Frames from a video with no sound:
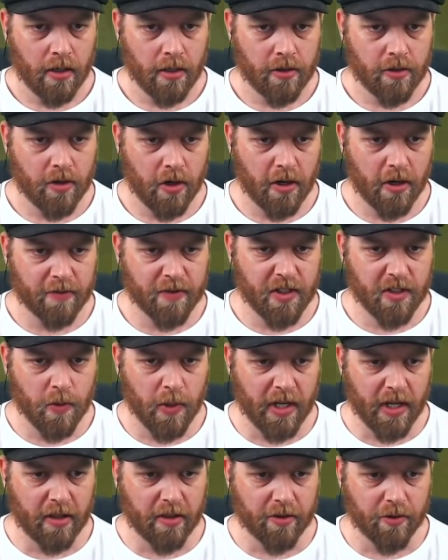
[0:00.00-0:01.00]
Drives his
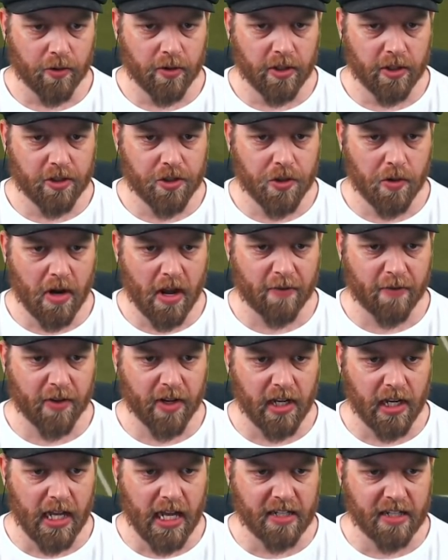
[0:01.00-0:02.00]
way through the
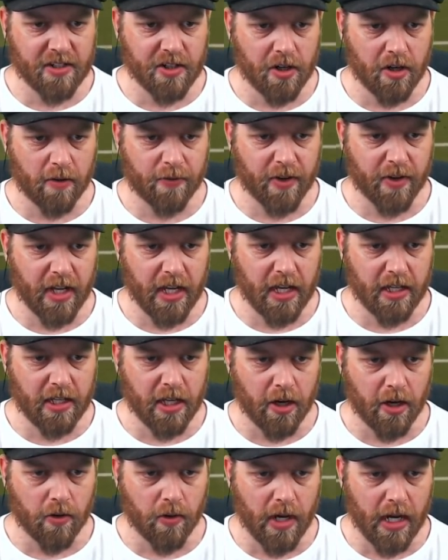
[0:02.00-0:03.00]
traffic, lays it off here.
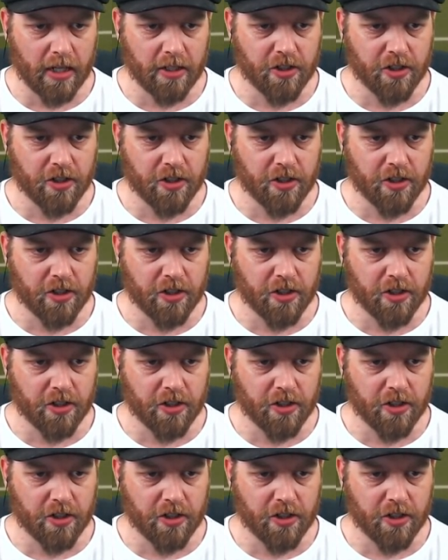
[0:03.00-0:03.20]
Johan